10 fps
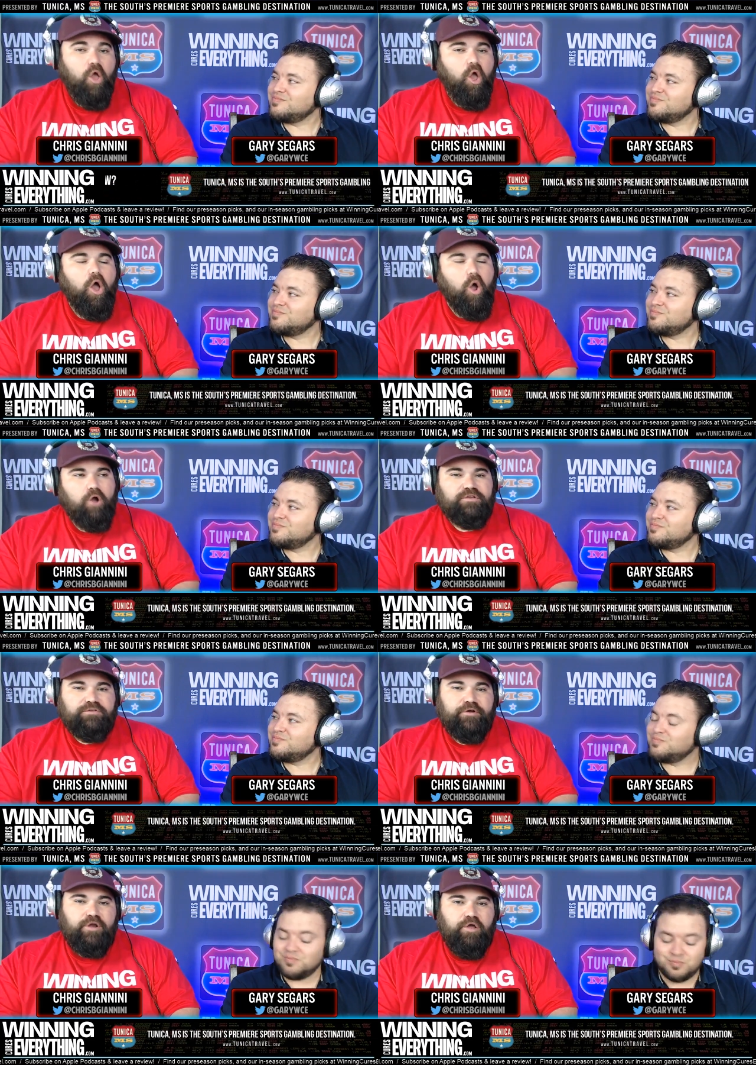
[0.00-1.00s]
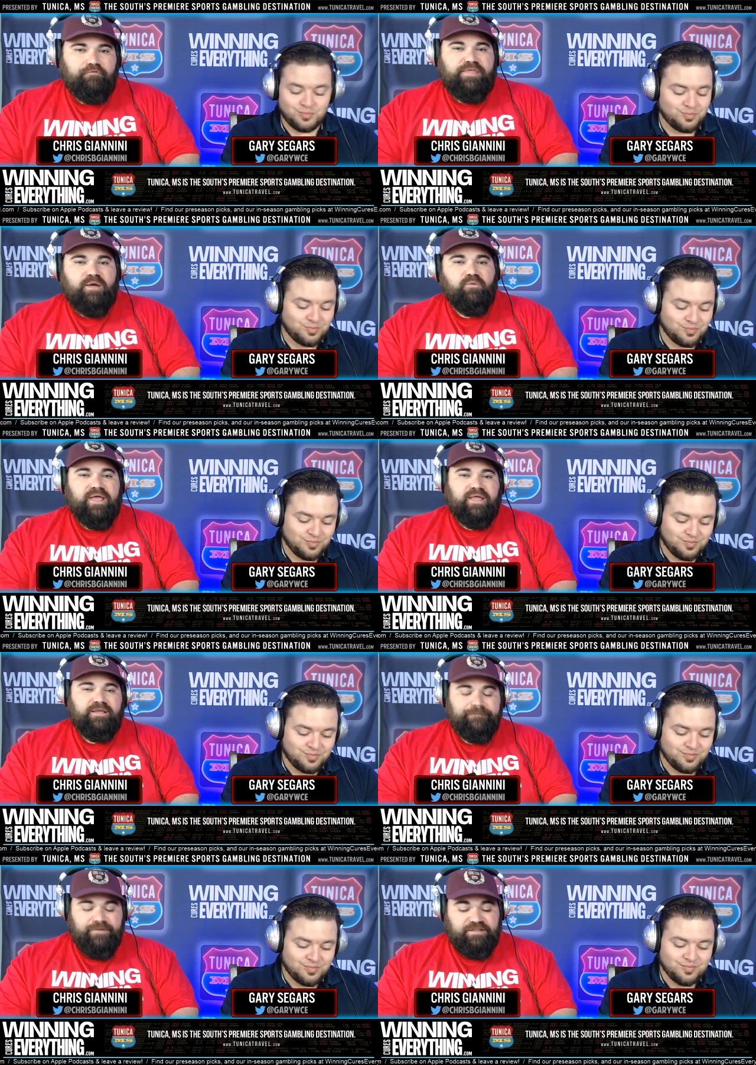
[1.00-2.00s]
Speaker 1: Hard to turn it over that way
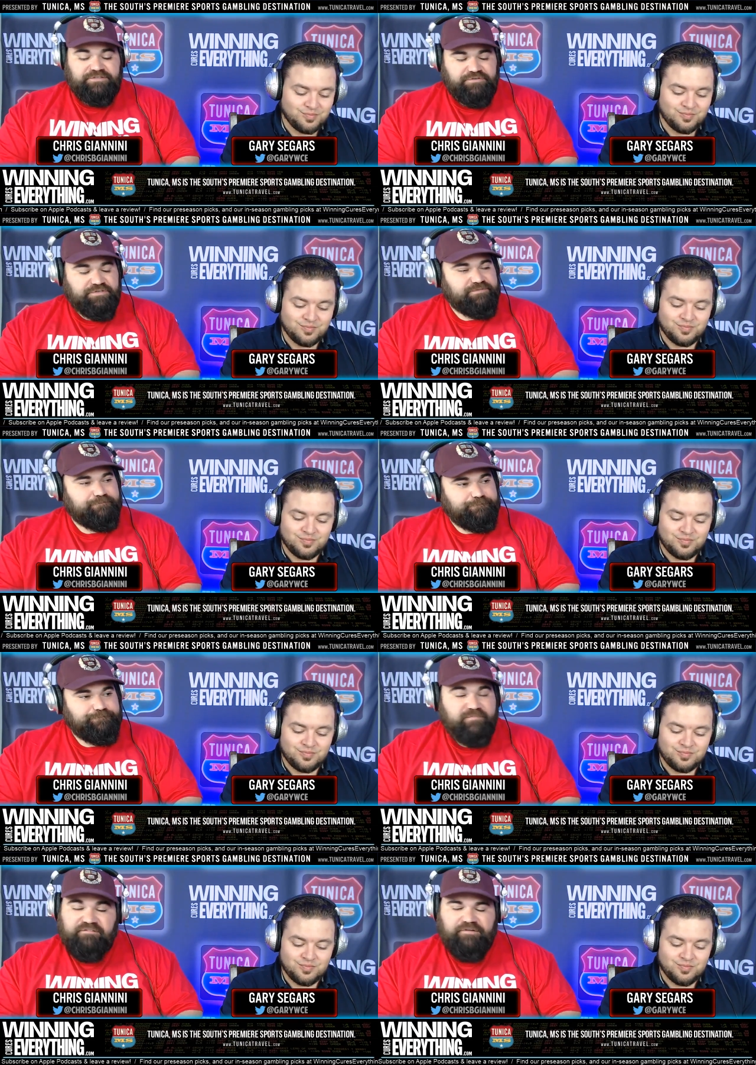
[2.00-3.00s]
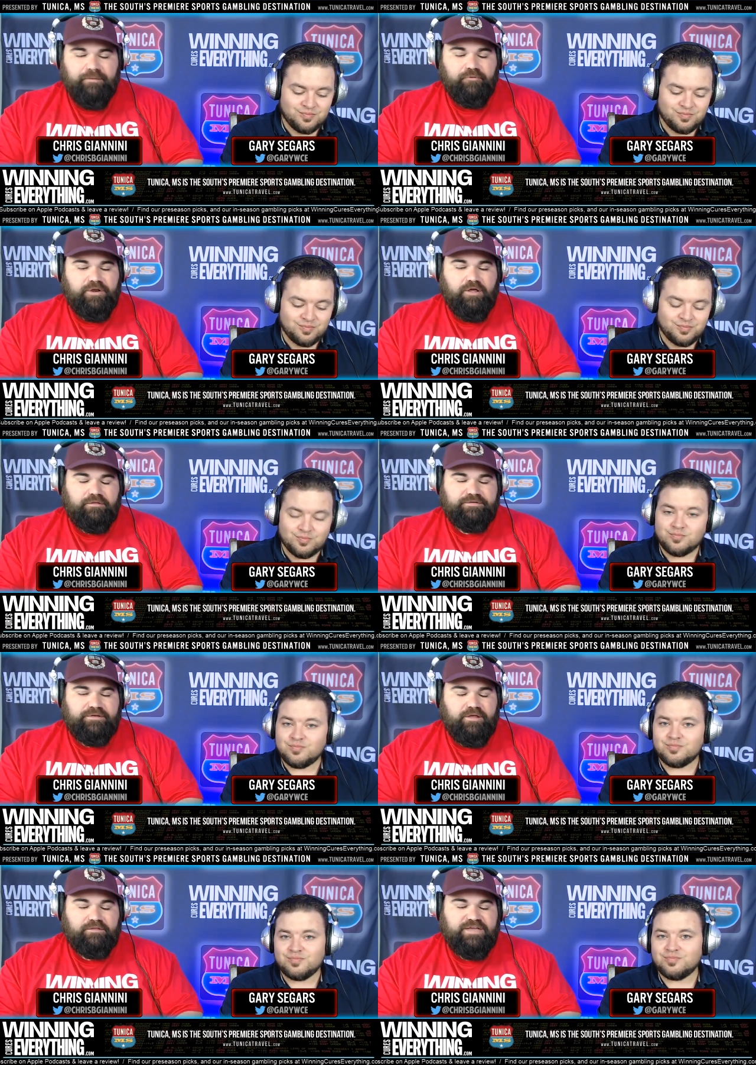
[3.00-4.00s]
unless you just fumble it all the
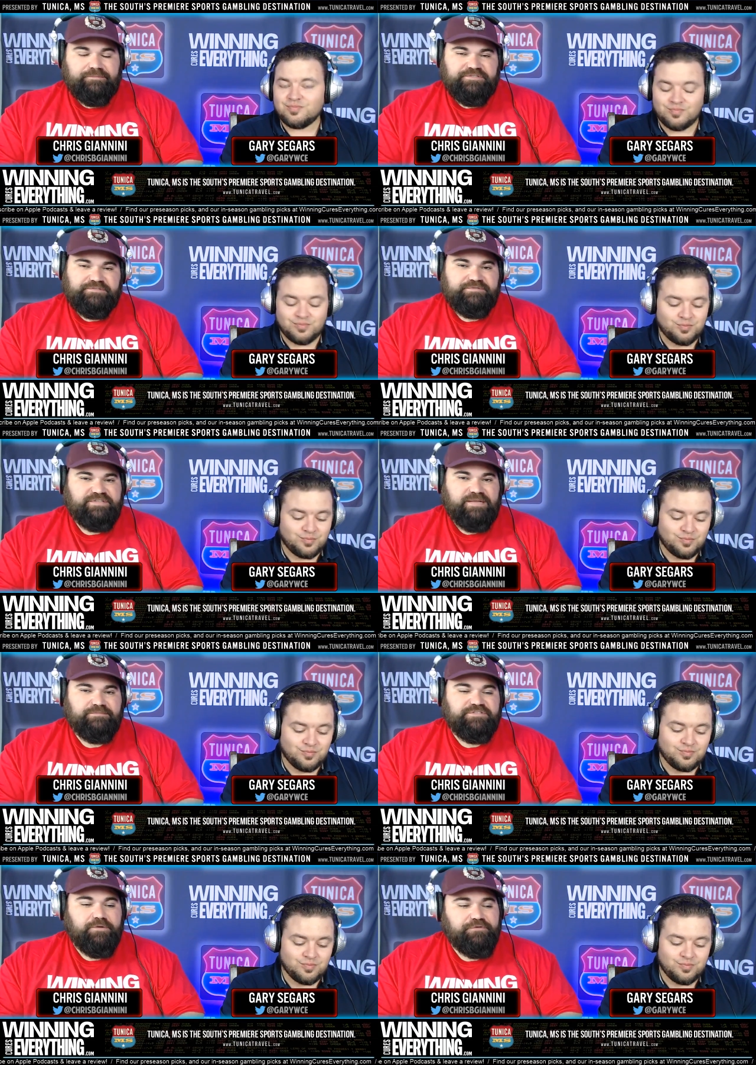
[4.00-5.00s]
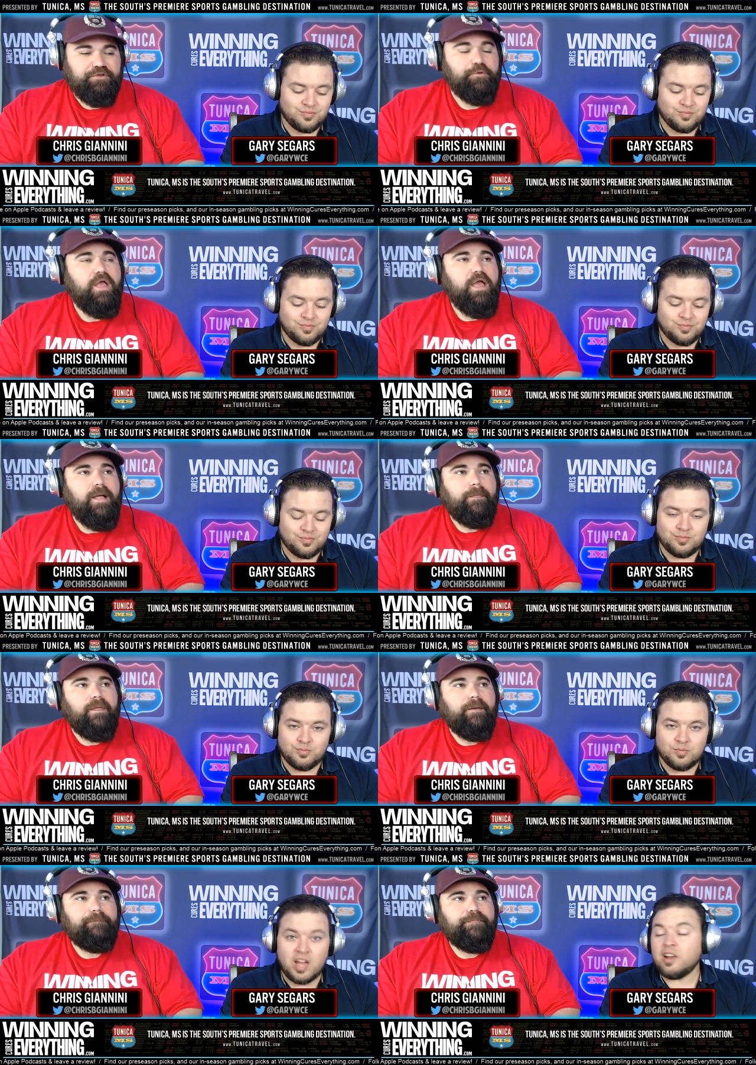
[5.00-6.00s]
time. Just teams just don't do.
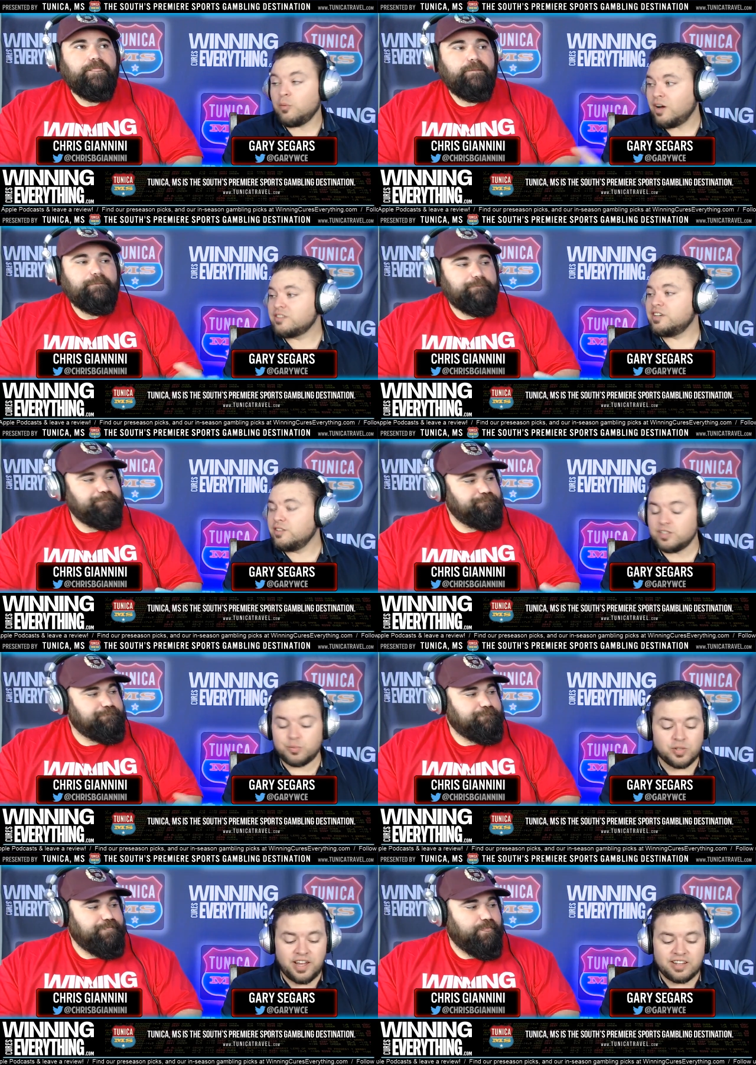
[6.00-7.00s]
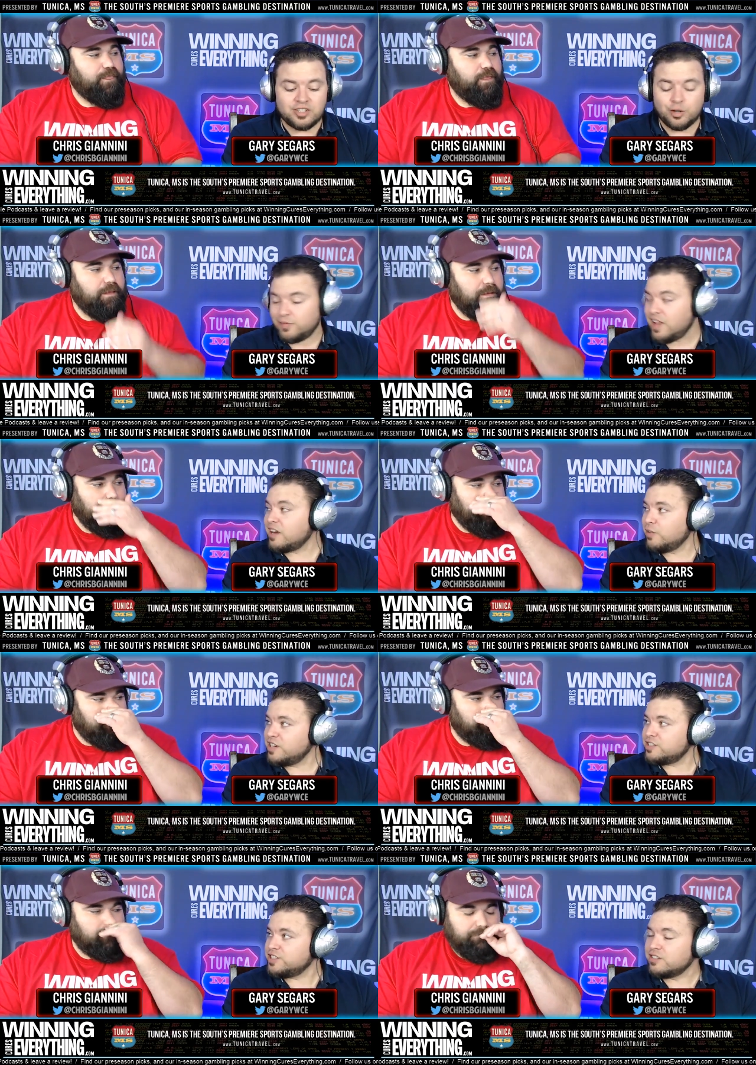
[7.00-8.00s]
Speaker 2: Yeah, no, I'll tell you this. When they had Joe Flacco last
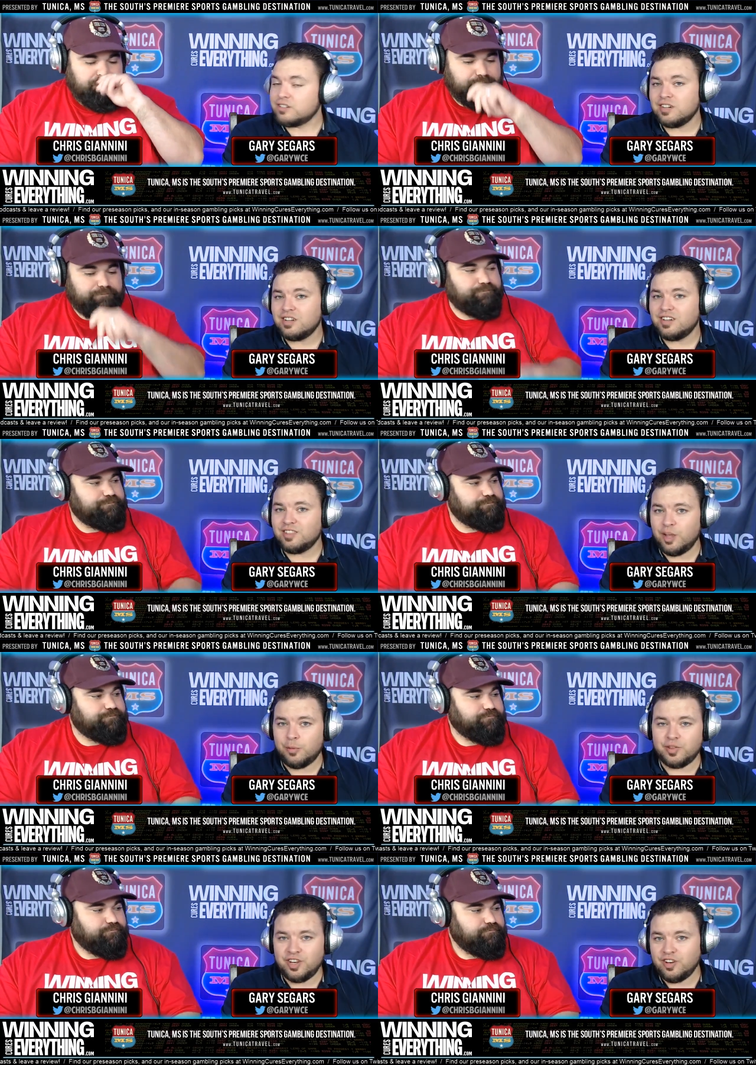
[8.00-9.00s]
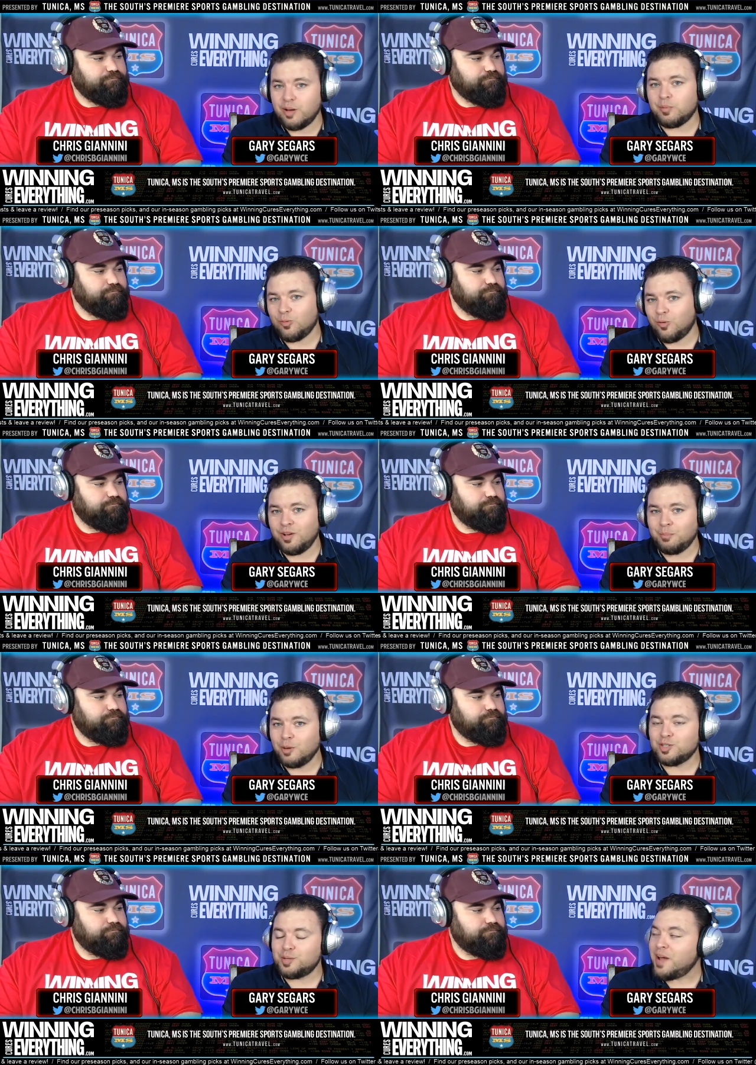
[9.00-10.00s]
year, they were the #1
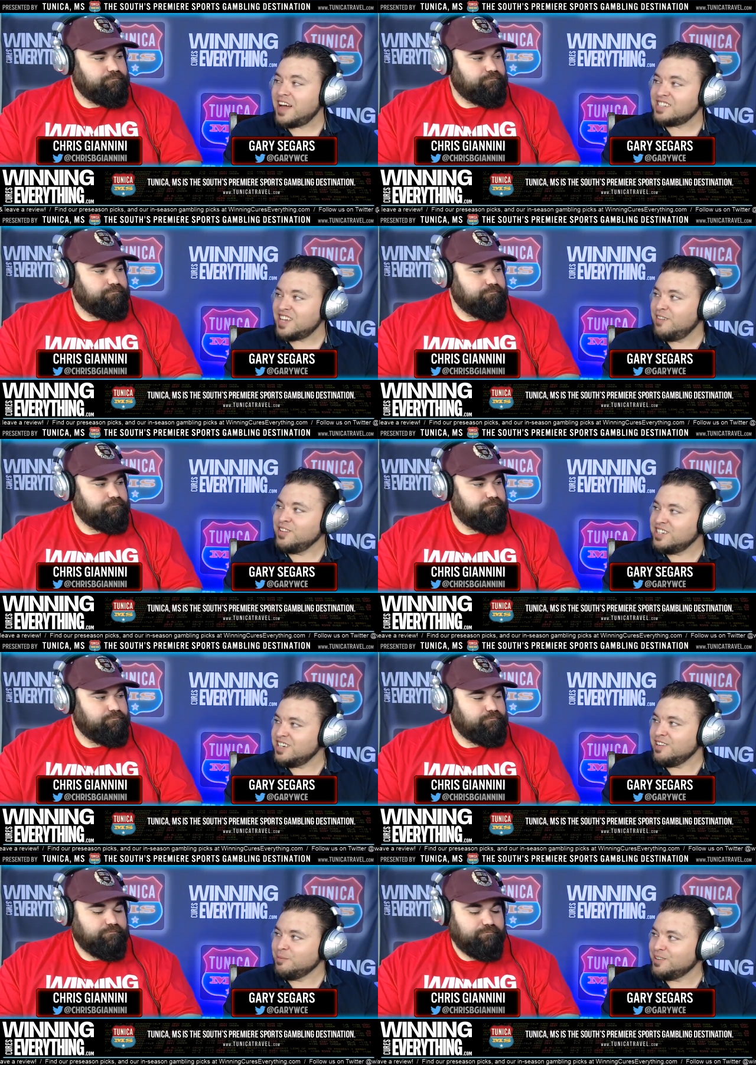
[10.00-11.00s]
most pass-heavy team